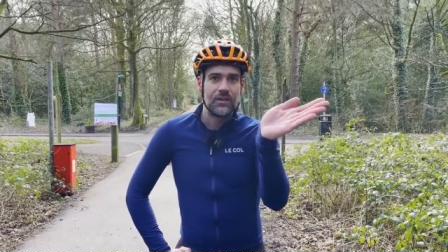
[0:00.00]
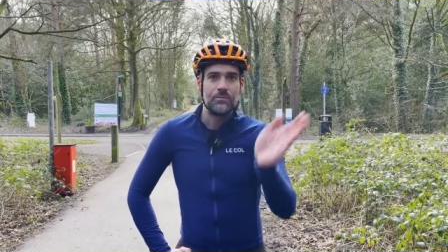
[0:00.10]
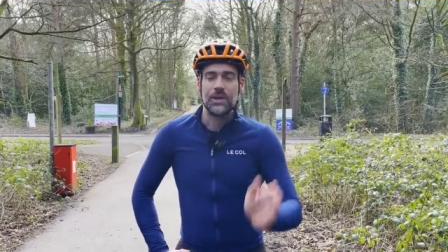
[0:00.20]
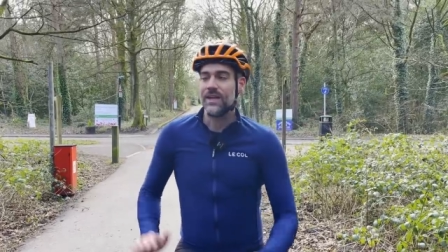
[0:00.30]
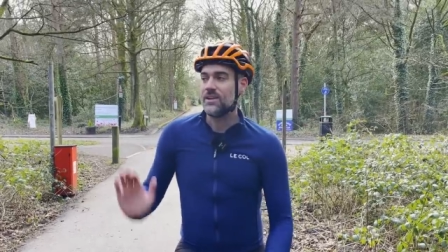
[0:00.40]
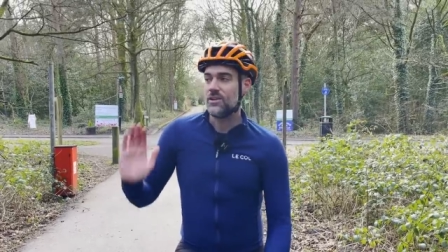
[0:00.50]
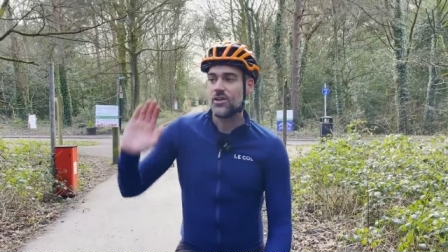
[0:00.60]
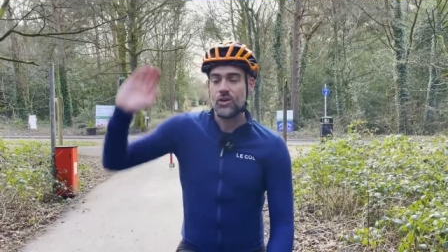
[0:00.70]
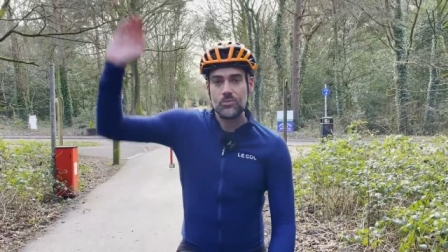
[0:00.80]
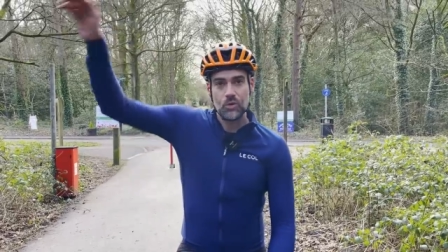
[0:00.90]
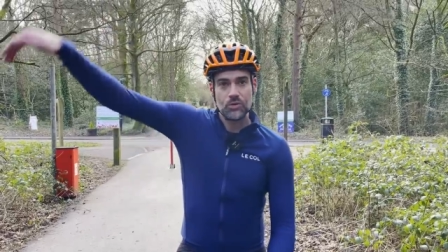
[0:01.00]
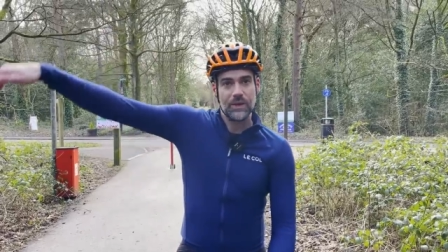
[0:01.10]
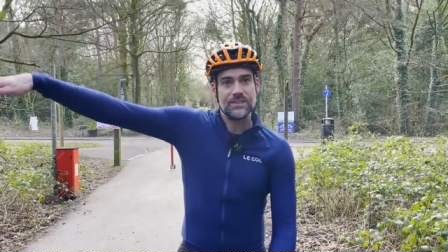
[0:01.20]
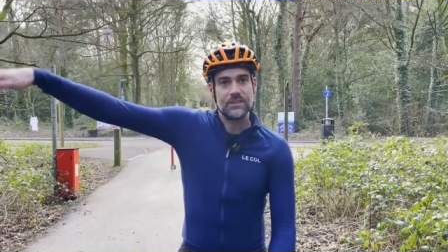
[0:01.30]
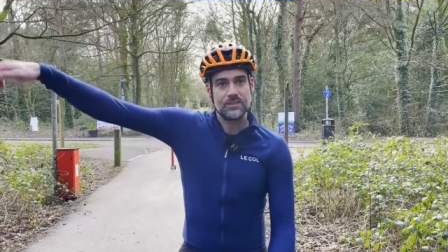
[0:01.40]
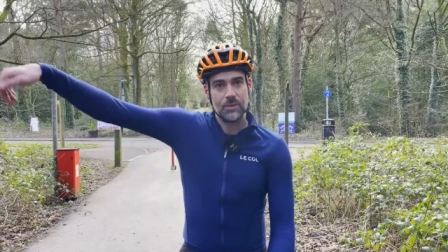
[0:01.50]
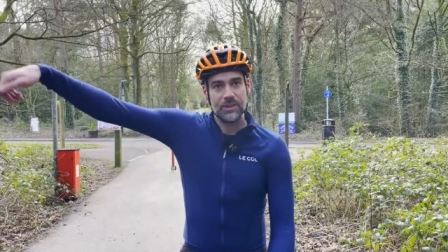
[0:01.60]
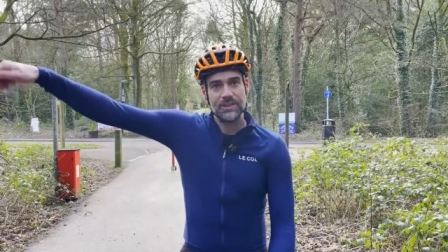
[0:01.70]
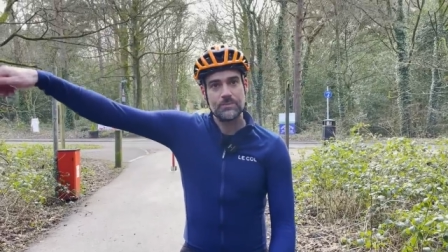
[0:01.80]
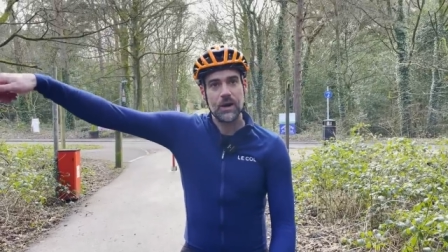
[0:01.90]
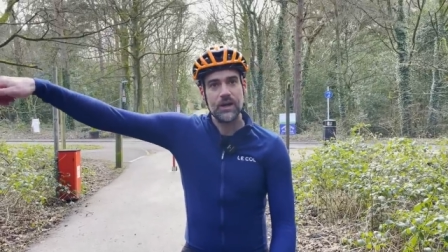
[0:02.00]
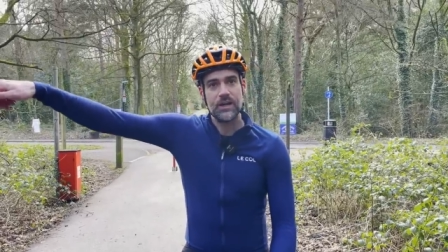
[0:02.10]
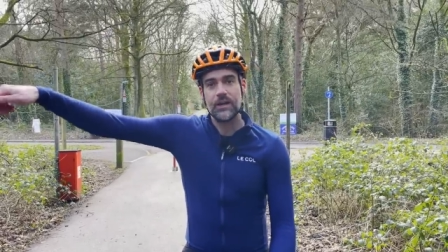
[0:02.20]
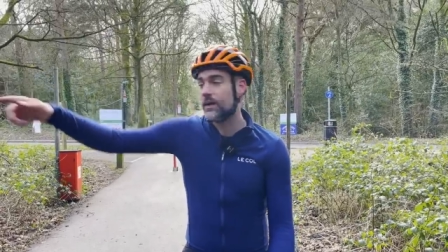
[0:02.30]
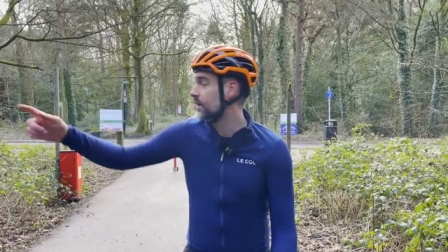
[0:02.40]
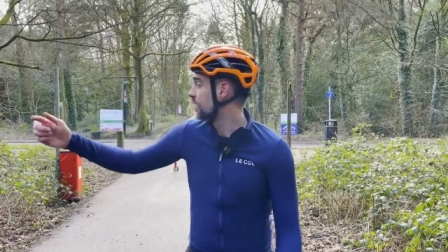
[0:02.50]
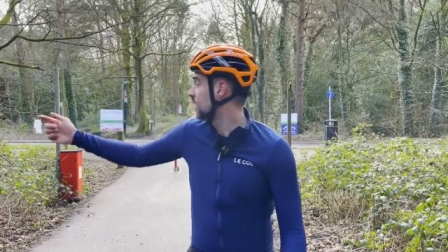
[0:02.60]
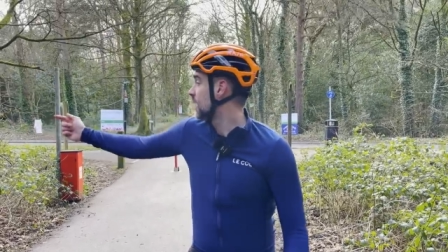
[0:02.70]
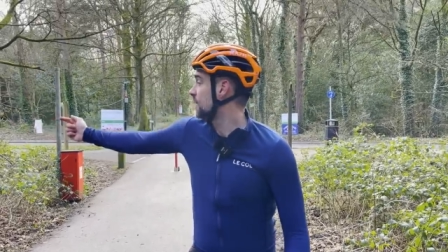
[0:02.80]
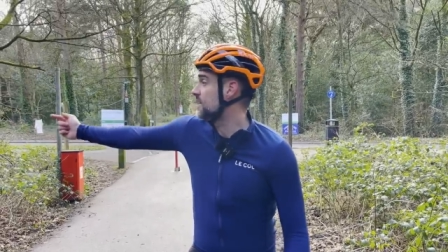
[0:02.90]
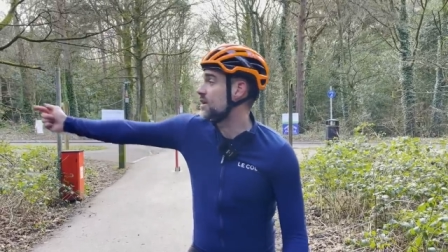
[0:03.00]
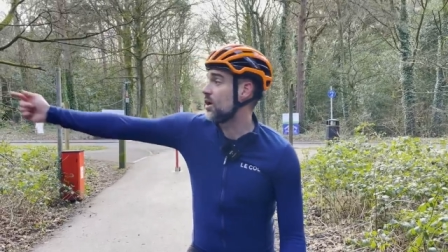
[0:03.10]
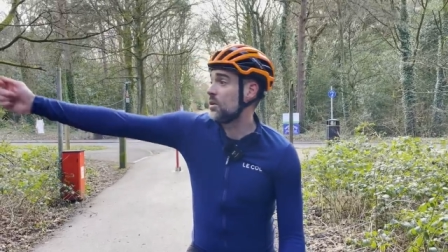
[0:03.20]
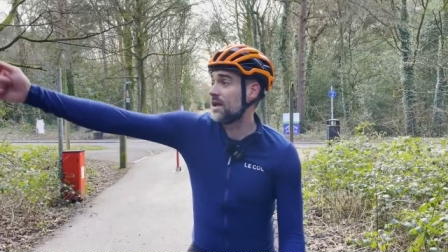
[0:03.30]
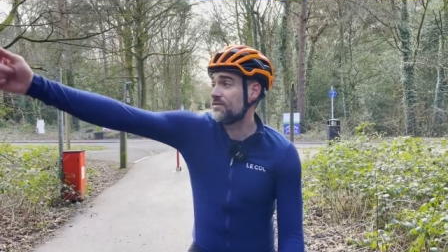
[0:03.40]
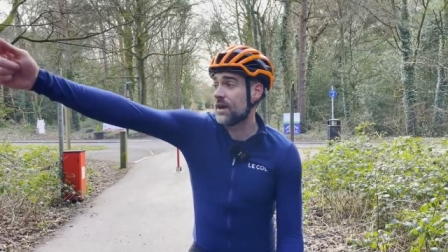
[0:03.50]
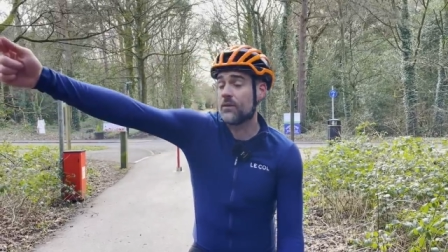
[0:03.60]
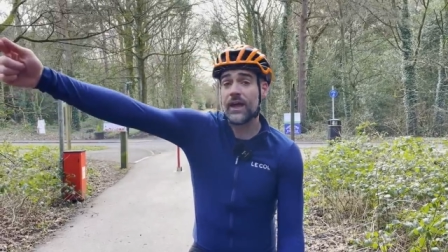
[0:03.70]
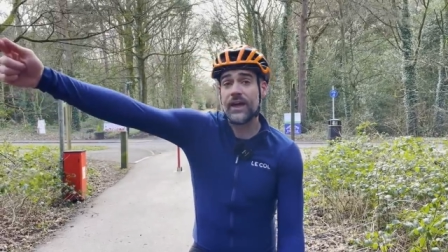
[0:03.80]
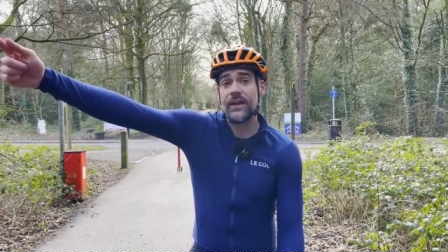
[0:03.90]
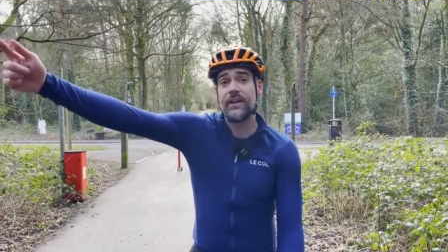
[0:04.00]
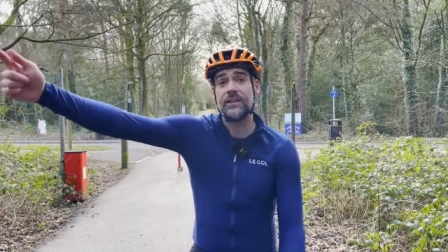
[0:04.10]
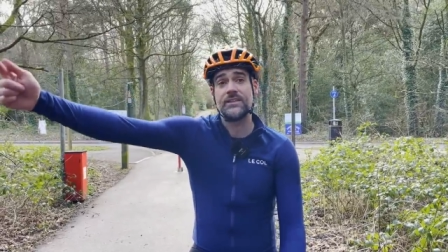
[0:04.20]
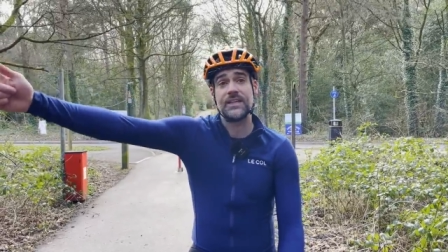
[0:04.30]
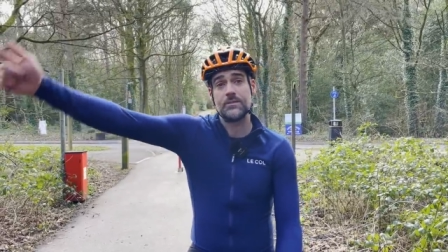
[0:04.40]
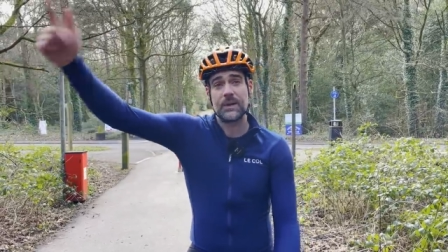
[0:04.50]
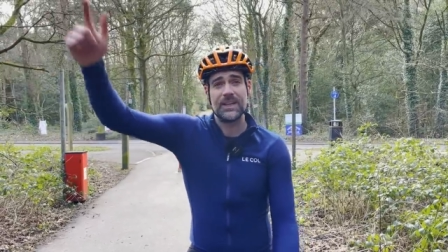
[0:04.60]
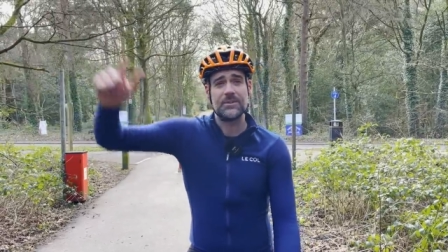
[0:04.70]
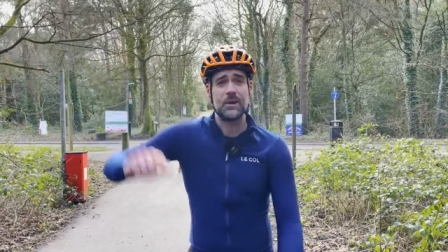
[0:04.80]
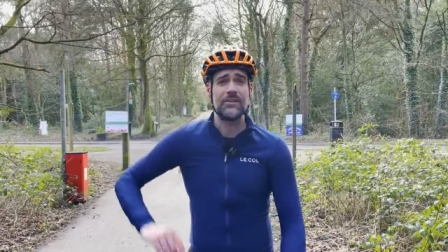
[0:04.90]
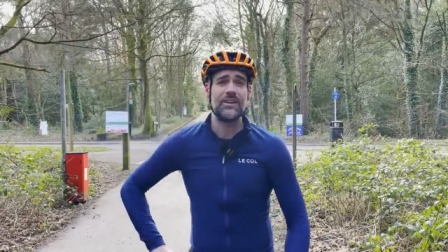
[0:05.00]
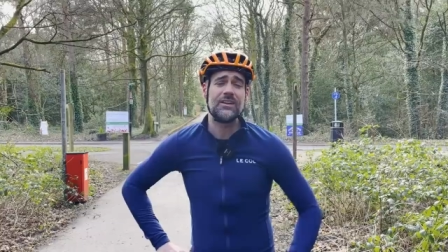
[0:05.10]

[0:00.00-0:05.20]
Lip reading: But it didn't. You come all the way to the top of this part here, and then you go left down there. It takes you back into Harrogate.